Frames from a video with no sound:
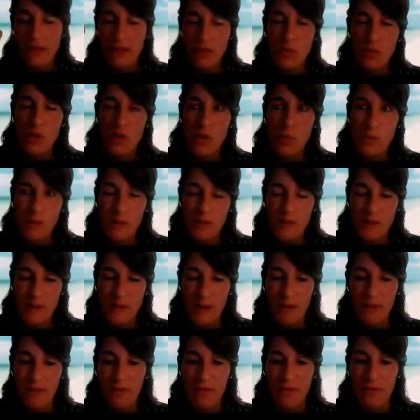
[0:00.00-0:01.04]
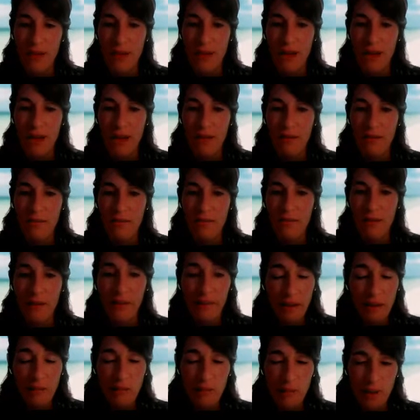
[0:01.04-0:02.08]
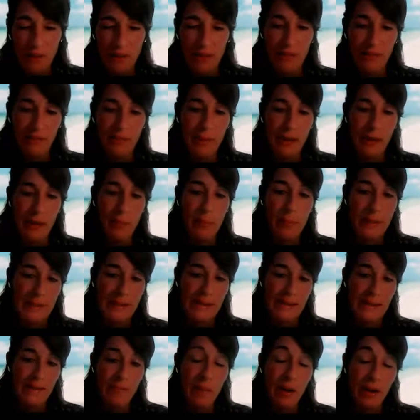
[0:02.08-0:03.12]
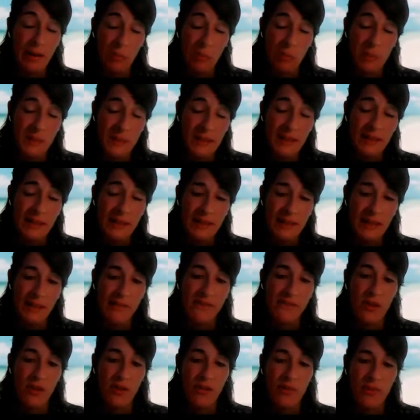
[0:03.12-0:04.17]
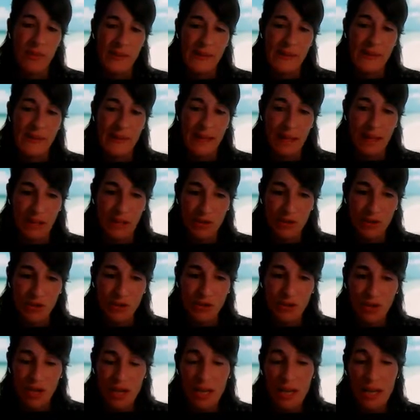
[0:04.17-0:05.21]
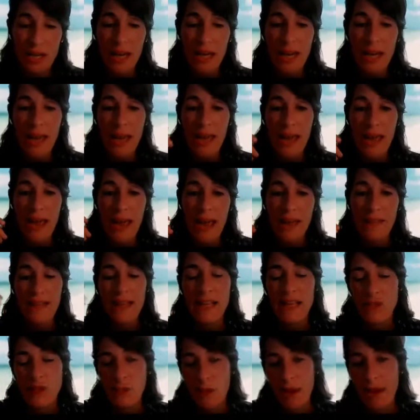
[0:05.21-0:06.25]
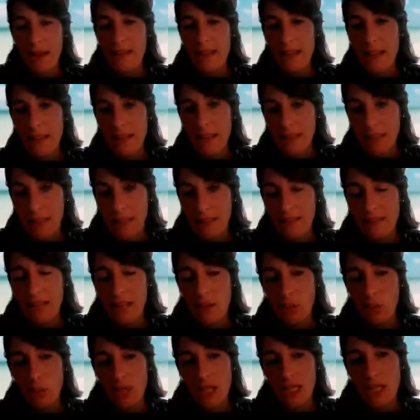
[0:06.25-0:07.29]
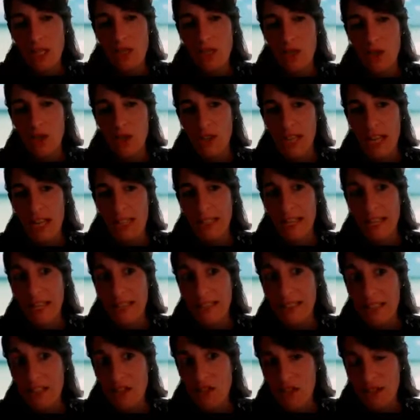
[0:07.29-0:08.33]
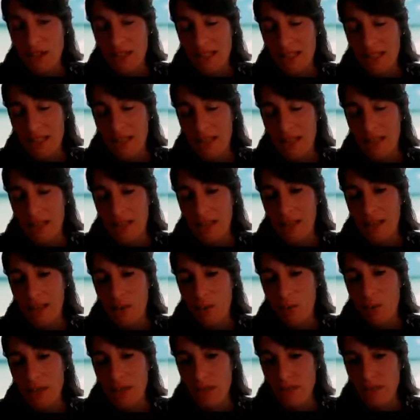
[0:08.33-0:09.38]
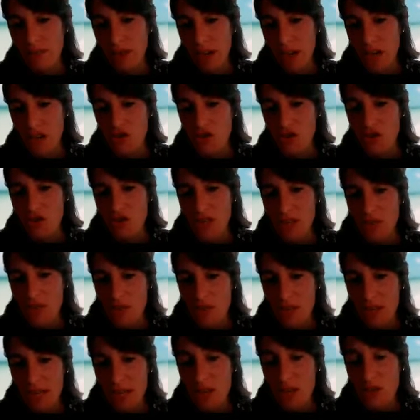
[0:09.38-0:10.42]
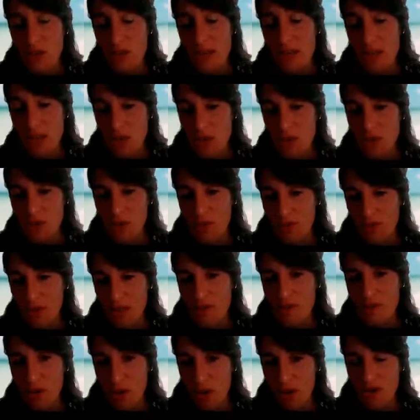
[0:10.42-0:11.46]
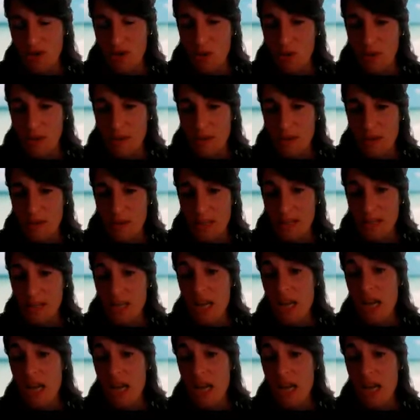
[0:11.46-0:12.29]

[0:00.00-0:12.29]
was perceived very important by representatives of business and industry. And that's why they think that we need to conduct additional quantifications associated to the use of these forestry resources